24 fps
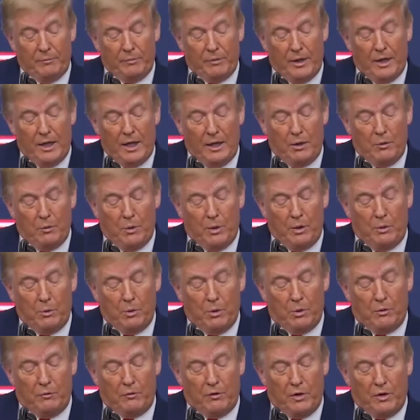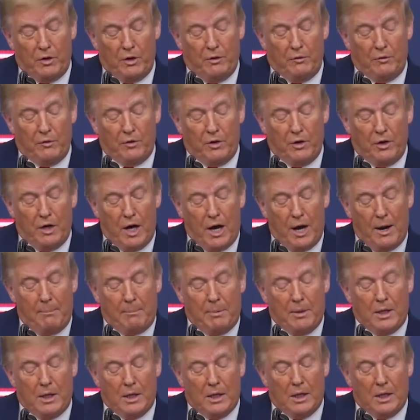and we were very, very
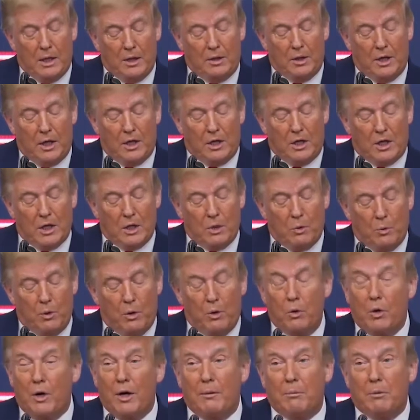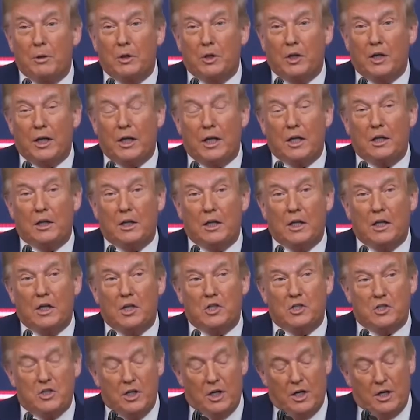happy that uh, we were able to get
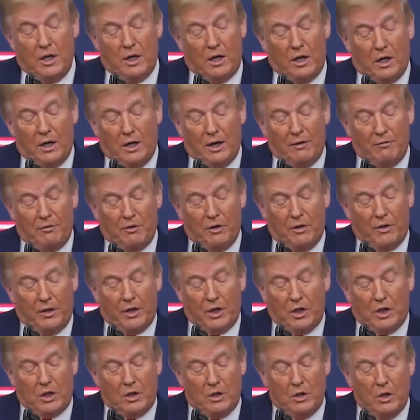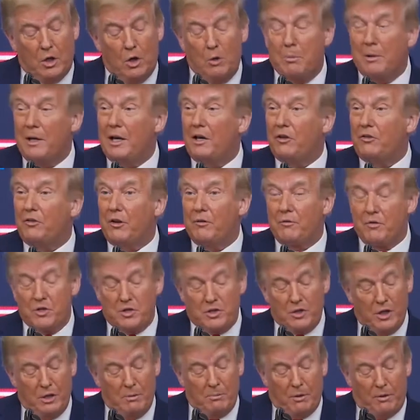things done at a level that nobody has ever
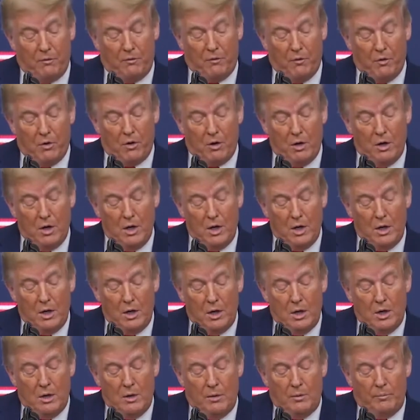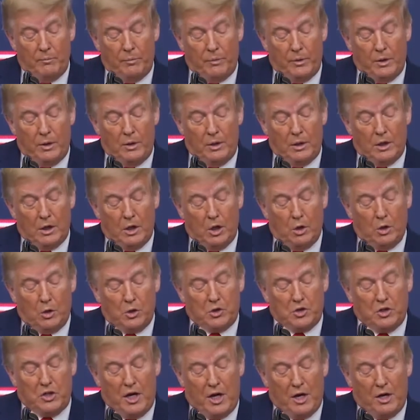seen before. The
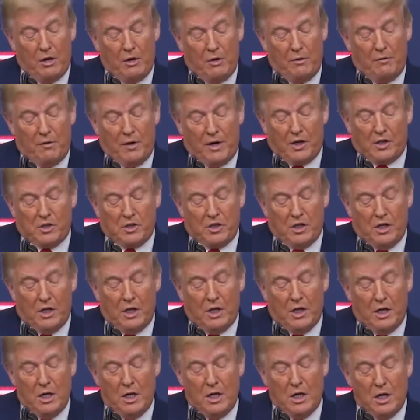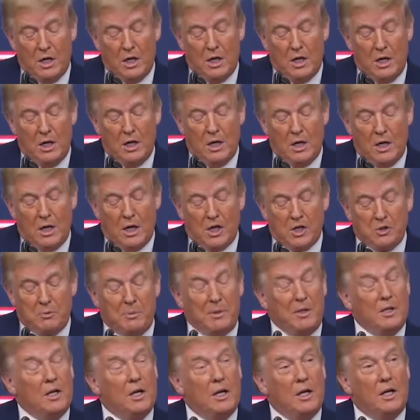gold standard vaccine has
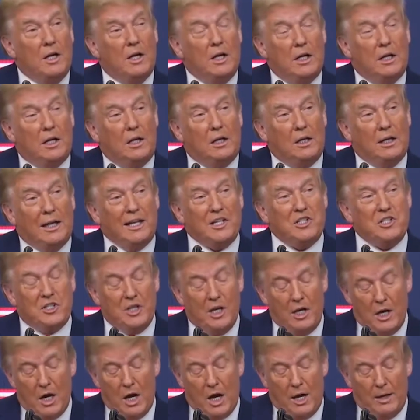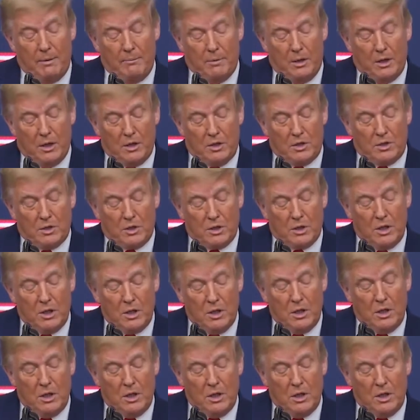been done in less than nine months.